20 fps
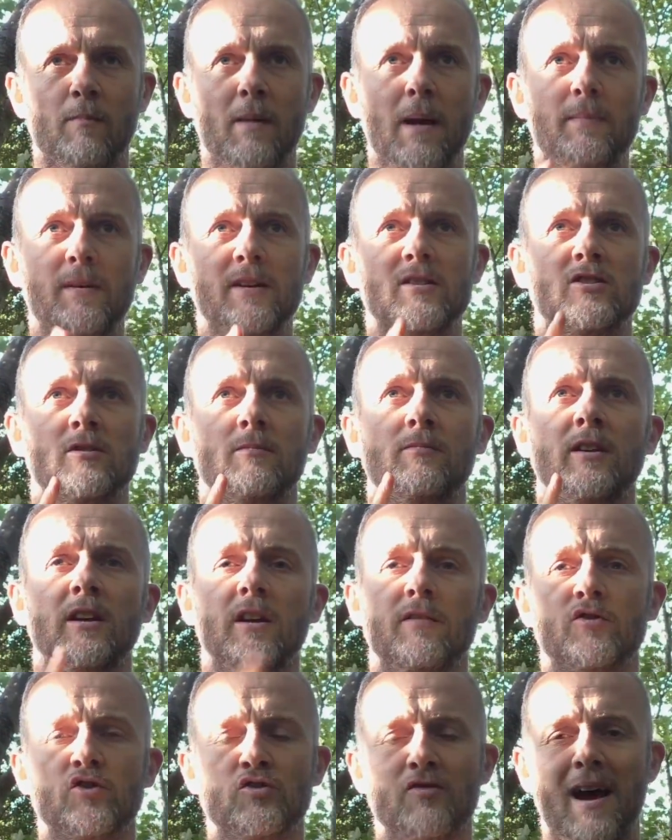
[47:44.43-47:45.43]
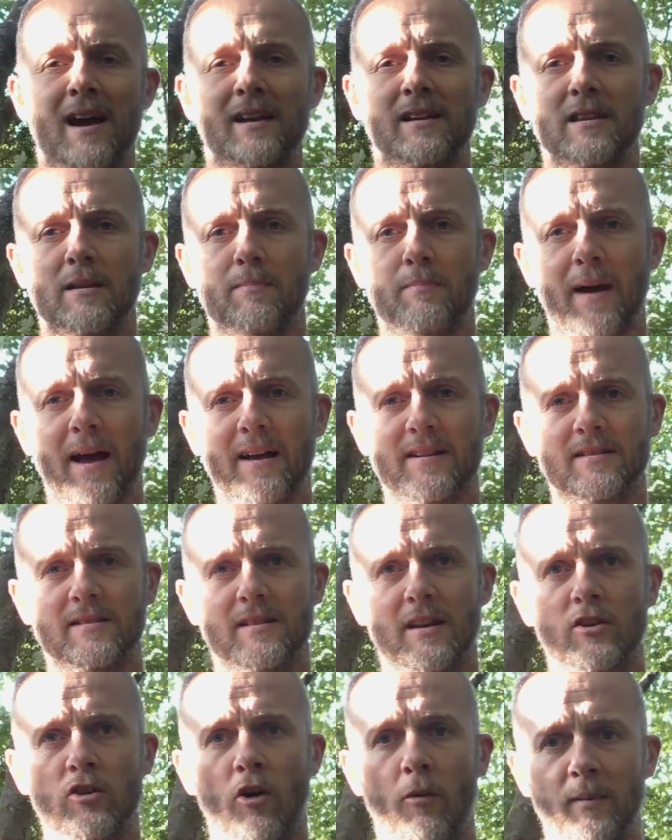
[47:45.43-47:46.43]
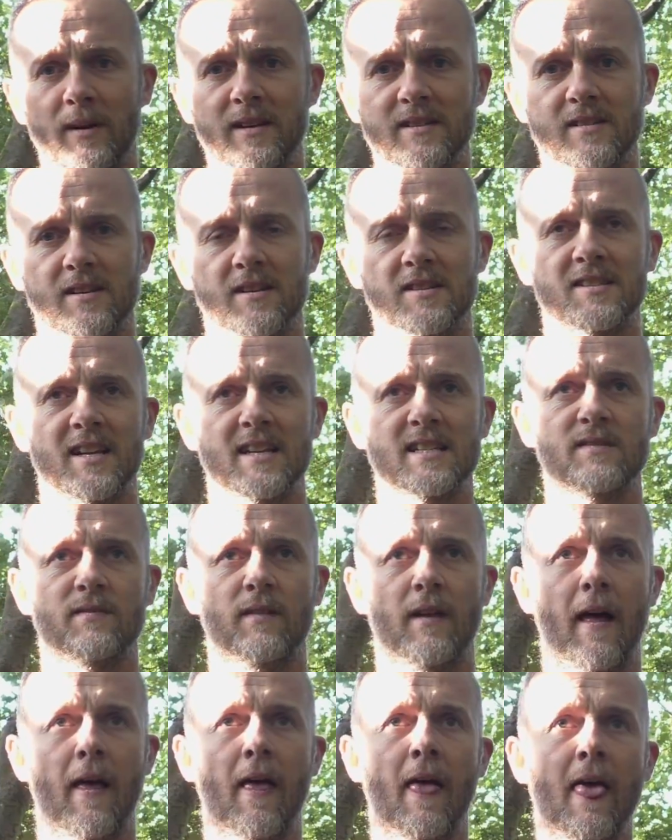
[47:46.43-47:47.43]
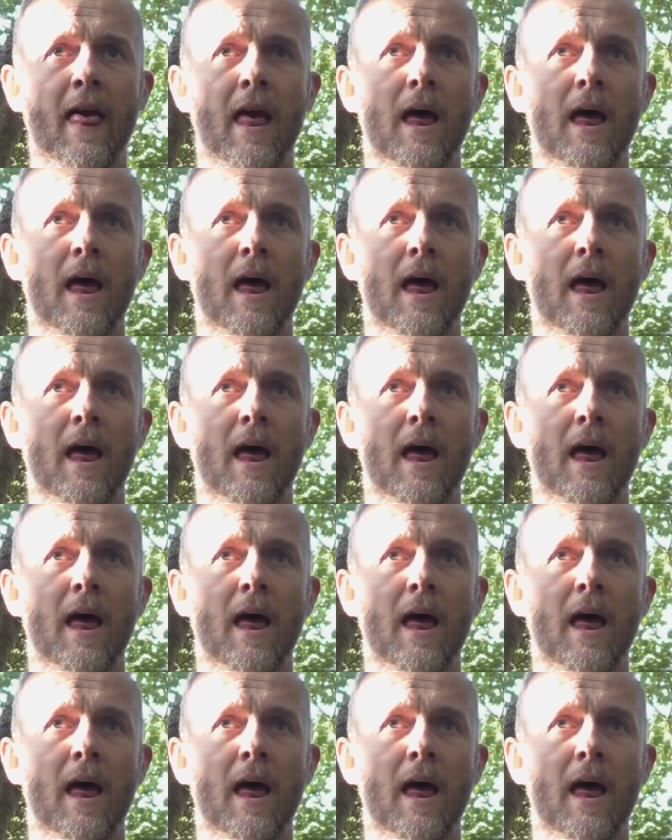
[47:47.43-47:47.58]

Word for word: Maybe it's something you've tried in the past and not been successful at.